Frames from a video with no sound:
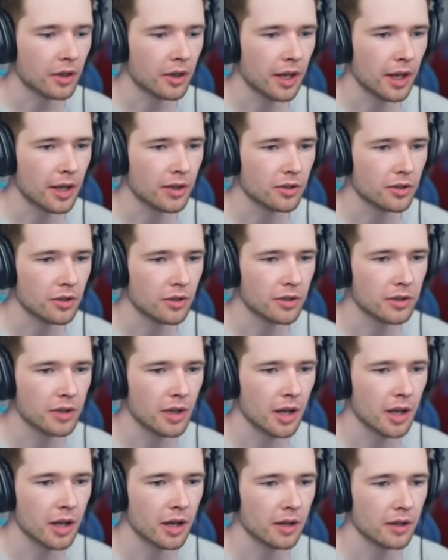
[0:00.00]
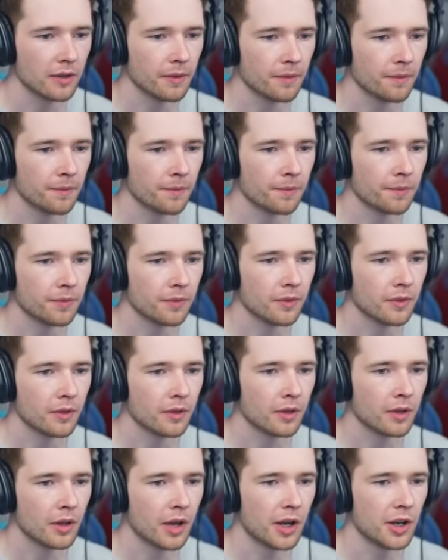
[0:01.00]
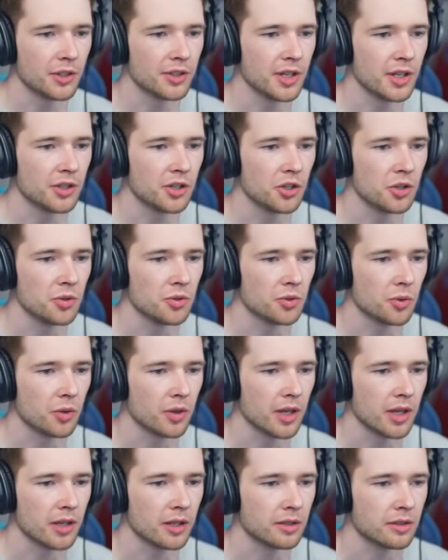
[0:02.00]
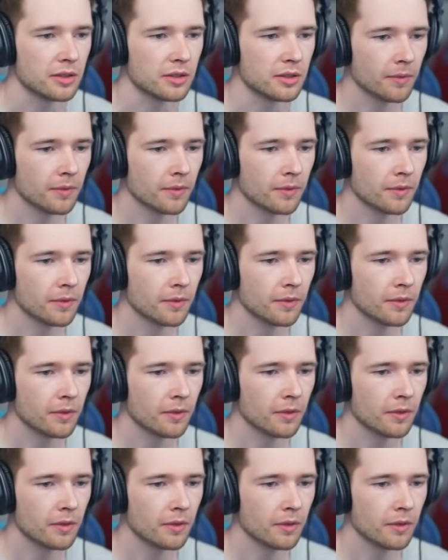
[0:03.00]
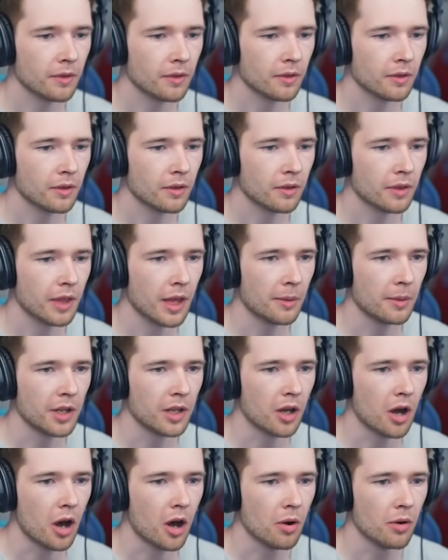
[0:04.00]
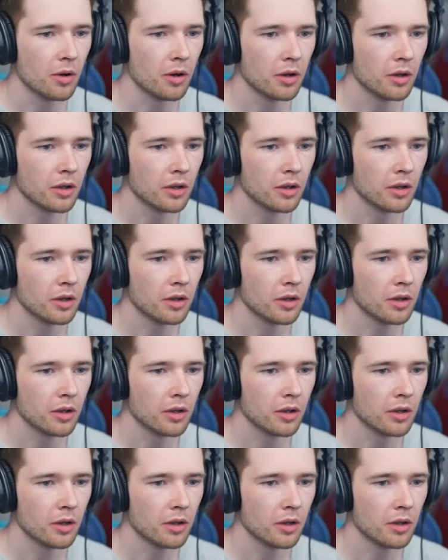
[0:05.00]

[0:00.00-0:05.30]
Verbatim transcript: Okay, as long as I just need to use all these. There we go.